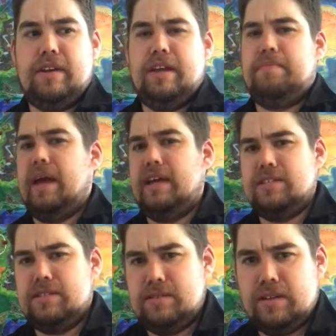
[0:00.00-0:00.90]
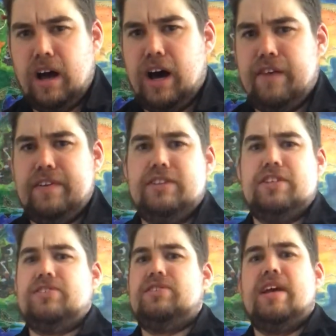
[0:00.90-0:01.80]
He pays off. He
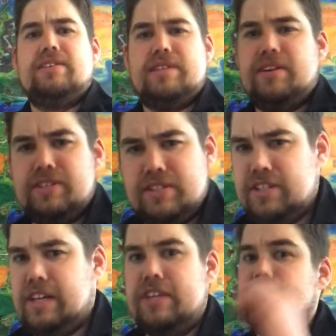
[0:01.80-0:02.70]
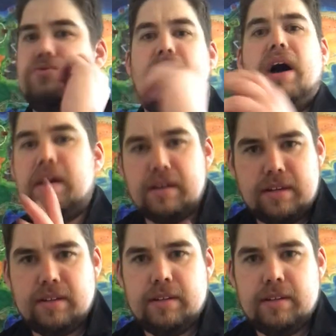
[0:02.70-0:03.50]
just stays there just to get drunk.